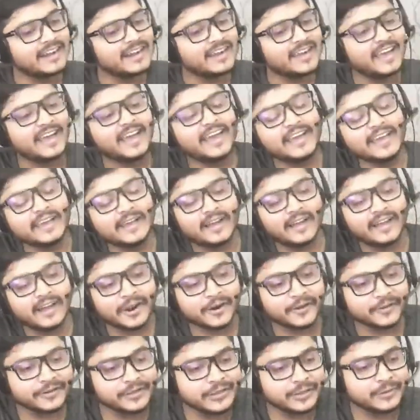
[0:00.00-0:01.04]
Hey,
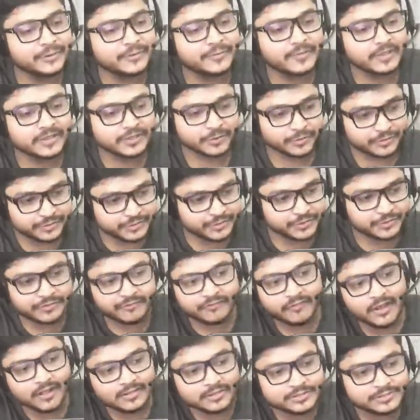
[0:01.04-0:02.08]
how are you? You're
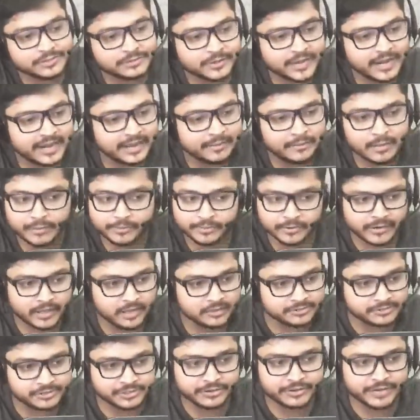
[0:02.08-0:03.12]
Avalos, right? Am I
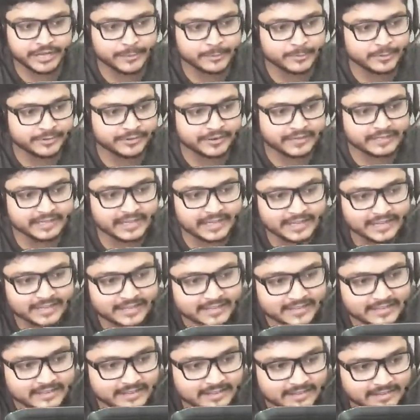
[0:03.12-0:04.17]
pronouncing your name correctly?
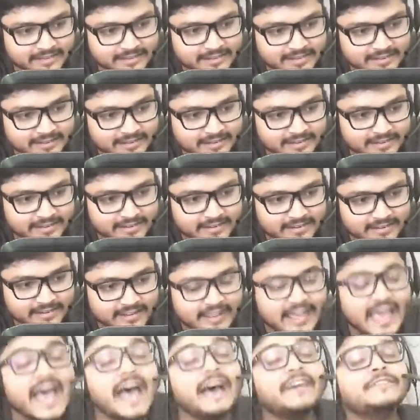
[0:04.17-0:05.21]

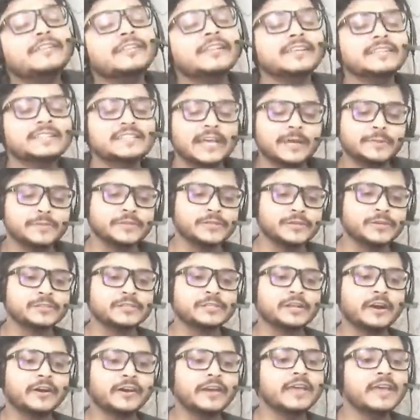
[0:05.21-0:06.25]
Avalos. I'm so
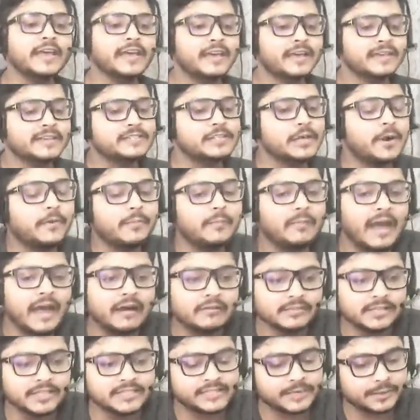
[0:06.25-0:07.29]
sorry. So
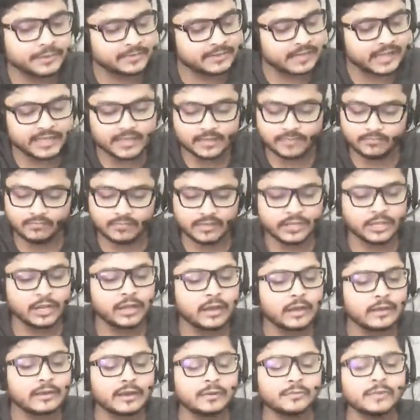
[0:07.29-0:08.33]
Avalos,
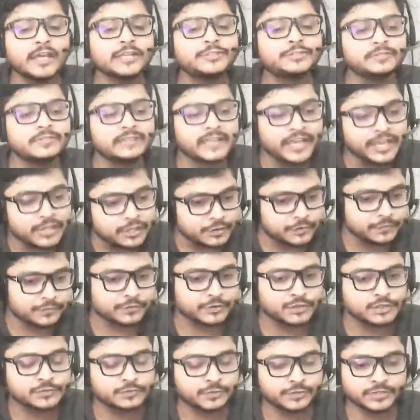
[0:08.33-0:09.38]
I would like to thank you
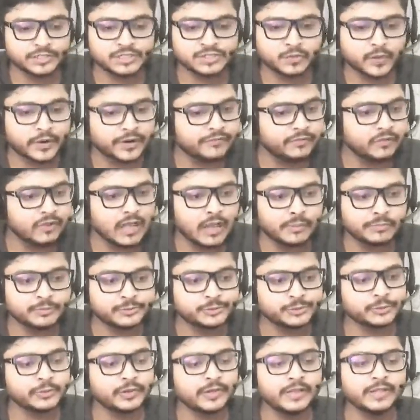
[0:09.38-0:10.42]
for this wonderful
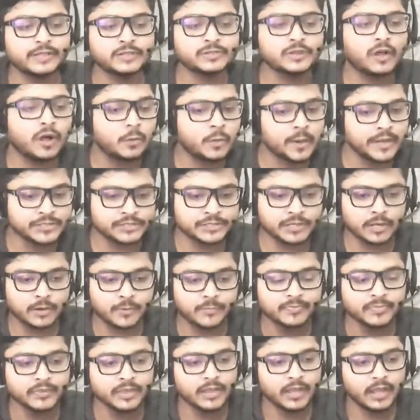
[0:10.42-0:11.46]
opportunity. It's always,
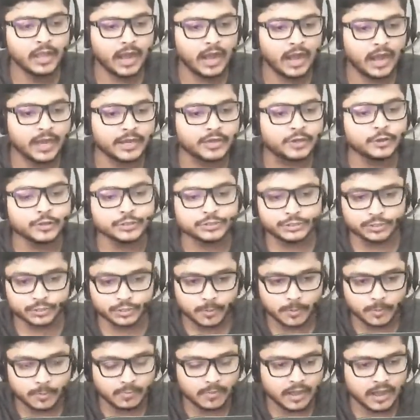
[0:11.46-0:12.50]
good
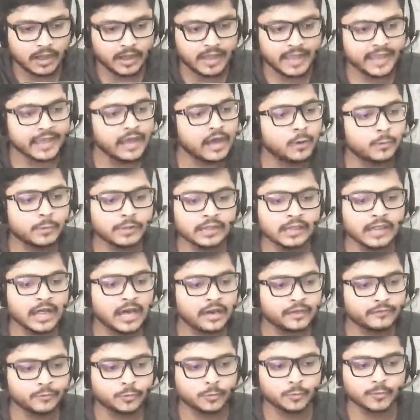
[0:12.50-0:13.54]
to hang out with a lot of